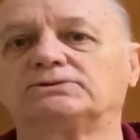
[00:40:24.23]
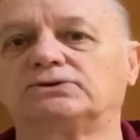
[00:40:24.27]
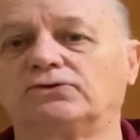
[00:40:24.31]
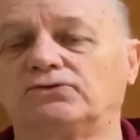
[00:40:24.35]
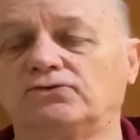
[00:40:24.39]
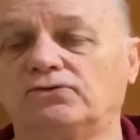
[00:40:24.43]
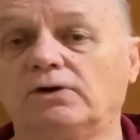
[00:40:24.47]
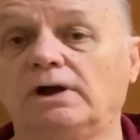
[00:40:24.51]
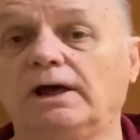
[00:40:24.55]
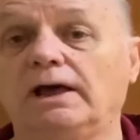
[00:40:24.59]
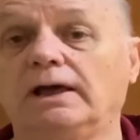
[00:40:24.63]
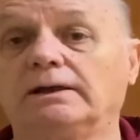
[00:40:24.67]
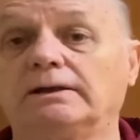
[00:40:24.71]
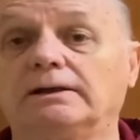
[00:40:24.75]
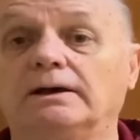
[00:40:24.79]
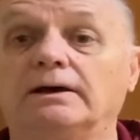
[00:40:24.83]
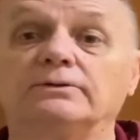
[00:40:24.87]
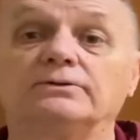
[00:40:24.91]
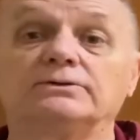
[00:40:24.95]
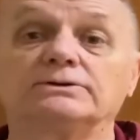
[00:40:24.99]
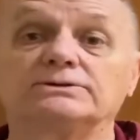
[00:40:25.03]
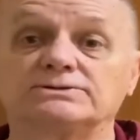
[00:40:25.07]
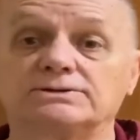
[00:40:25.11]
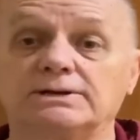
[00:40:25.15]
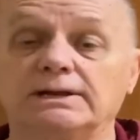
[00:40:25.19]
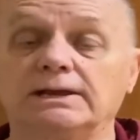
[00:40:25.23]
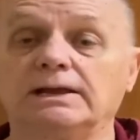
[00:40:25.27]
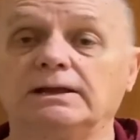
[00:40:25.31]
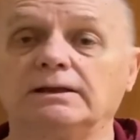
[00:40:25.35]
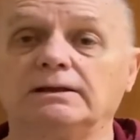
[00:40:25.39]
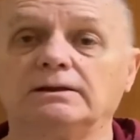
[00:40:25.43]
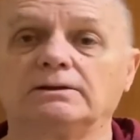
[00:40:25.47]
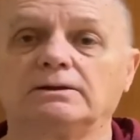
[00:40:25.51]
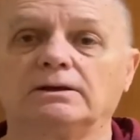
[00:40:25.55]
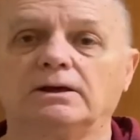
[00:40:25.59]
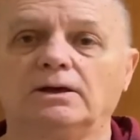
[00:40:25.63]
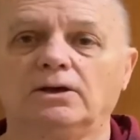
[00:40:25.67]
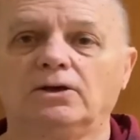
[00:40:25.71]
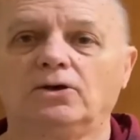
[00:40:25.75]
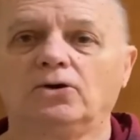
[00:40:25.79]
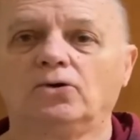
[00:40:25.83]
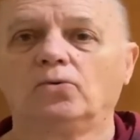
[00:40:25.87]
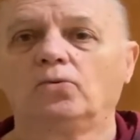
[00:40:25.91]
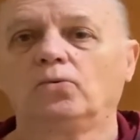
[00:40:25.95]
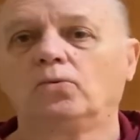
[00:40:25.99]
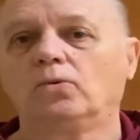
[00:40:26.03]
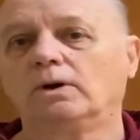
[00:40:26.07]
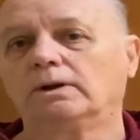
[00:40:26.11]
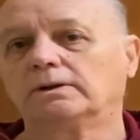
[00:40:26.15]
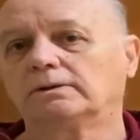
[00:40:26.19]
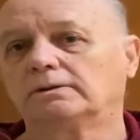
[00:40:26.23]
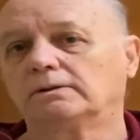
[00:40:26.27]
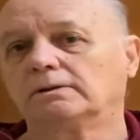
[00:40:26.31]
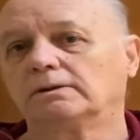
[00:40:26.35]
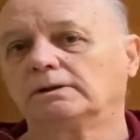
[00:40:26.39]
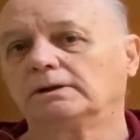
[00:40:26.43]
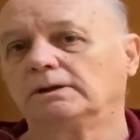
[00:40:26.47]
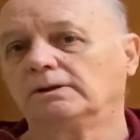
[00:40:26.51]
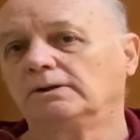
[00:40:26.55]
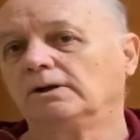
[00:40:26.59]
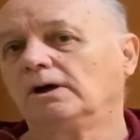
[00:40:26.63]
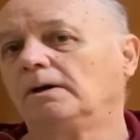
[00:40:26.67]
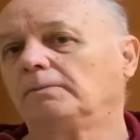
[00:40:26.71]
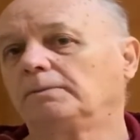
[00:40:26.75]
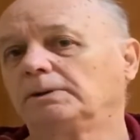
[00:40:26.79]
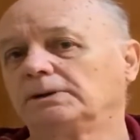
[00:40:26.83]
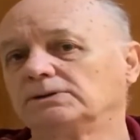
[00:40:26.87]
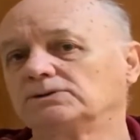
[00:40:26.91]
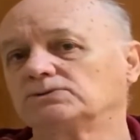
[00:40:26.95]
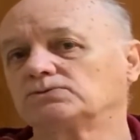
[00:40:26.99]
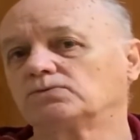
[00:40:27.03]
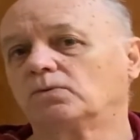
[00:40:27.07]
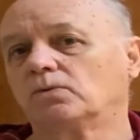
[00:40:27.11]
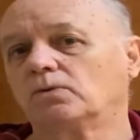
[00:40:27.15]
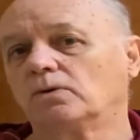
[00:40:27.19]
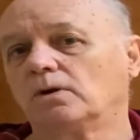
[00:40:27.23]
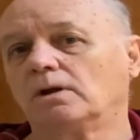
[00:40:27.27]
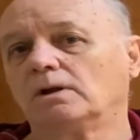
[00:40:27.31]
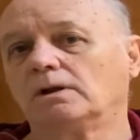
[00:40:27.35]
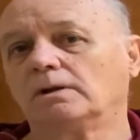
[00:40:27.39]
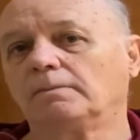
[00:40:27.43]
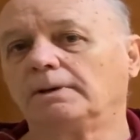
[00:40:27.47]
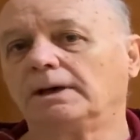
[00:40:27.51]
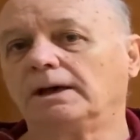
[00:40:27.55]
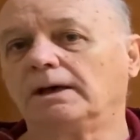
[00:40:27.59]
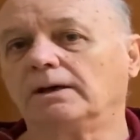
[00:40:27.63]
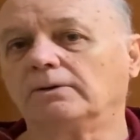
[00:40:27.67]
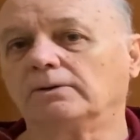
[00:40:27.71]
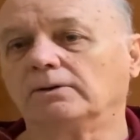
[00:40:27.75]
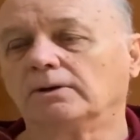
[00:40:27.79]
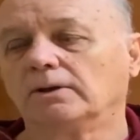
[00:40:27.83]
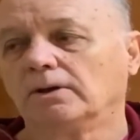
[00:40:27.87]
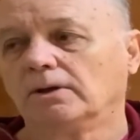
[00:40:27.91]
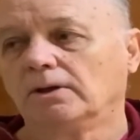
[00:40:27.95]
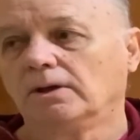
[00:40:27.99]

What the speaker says: to try and understand what the anomalies were all about.